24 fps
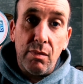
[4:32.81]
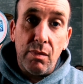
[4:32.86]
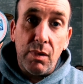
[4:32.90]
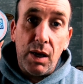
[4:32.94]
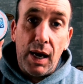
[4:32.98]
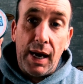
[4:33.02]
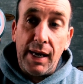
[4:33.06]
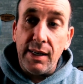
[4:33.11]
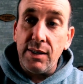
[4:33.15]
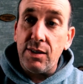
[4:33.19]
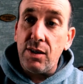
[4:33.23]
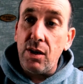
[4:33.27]

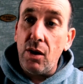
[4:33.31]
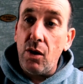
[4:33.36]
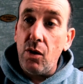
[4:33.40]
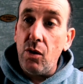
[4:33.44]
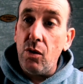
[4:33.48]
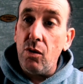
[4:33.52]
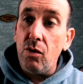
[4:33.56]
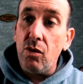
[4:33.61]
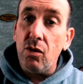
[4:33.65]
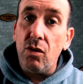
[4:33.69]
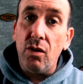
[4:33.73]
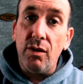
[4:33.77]

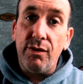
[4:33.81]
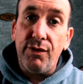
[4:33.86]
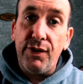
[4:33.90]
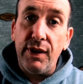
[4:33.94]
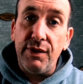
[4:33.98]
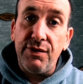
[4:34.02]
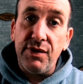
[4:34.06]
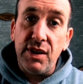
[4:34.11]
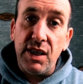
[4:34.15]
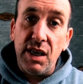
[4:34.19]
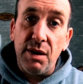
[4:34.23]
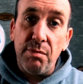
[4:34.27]
ASO
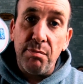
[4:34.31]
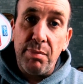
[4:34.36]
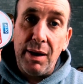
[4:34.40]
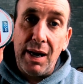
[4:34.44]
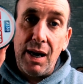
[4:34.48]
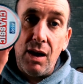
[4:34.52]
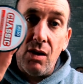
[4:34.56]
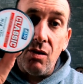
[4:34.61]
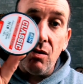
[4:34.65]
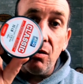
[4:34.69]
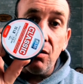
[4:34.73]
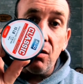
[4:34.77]

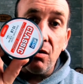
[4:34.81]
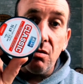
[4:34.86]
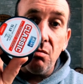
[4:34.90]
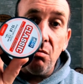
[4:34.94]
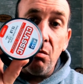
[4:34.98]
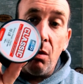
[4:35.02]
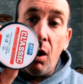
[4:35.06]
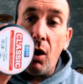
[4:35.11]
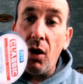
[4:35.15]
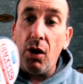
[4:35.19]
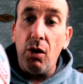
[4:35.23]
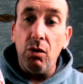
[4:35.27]
15-pound
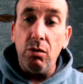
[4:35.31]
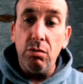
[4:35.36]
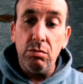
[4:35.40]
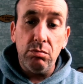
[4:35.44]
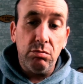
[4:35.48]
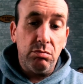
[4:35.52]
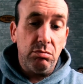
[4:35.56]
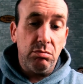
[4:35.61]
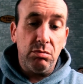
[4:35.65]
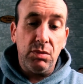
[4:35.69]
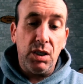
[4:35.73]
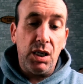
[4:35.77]
mono,
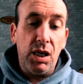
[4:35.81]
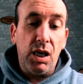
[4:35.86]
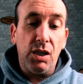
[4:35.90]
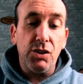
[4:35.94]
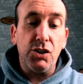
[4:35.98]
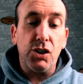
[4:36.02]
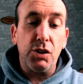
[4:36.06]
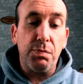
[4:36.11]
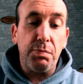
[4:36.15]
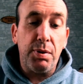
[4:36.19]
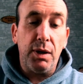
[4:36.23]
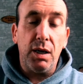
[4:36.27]
and I'll
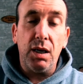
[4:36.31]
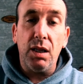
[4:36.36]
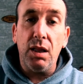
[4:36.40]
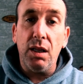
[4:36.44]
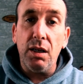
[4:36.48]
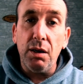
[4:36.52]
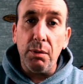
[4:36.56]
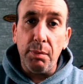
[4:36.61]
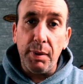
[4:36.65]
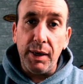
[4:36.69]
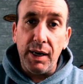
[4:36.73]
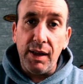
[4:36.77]
just put a
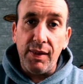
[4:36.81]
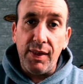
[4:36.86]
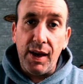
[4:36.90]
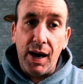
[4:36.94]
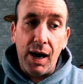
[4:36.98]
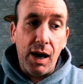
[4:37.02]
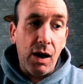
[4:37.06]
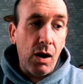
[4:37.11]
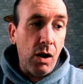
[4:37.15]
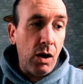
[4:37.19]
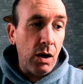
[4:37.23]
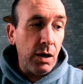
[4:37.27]
little bit of that
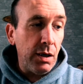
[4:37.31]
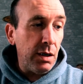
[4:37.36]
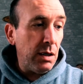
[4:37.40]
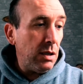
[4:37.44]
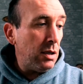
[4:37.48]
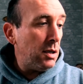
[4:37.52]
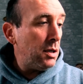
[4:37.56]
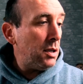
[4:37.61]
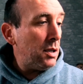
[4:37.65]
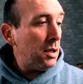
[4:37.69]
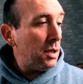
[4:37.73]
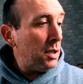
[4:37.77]
on,
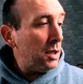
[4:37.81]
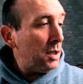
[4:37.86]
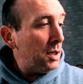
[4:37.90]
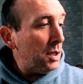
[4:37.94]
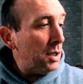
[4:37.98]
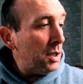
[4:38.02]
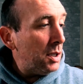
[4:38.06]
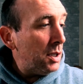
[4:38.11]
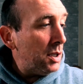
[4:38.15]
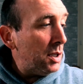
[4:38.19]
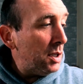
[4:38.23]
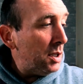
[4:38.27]

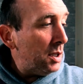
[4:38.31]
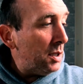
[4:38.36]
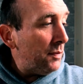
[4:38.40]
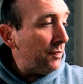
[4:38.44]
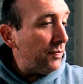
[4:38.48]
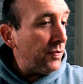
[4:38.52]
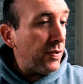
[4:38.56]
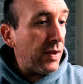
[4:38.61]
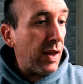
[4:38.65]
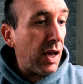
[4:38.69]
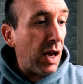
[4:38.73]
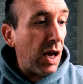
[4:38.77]

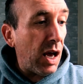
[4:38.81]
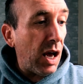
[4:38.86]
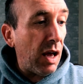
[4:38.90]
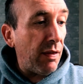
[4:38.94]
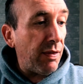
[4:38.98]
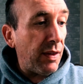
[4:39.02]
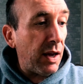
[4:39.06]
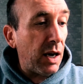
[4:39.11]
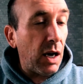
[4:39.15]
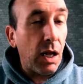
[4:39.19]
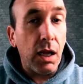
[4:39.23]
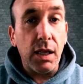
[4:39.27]
and
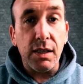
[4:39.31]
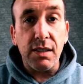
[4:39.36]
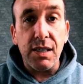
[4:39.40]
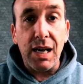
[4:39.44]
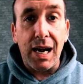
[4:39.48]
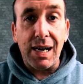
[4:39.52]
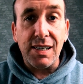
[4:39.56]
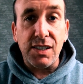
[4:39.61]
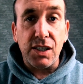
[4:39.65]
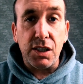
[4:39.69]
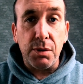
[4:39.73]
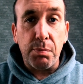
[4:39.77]
then I'll
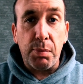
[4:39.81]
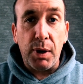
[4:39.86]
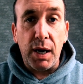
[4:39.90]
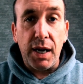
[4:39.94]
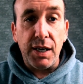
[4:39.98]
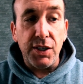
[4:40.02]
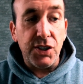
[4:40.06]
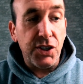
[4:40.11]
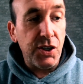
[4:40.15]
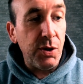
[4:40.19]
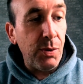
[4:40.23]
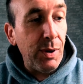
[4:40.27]
attach the
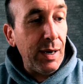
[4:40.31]
braid to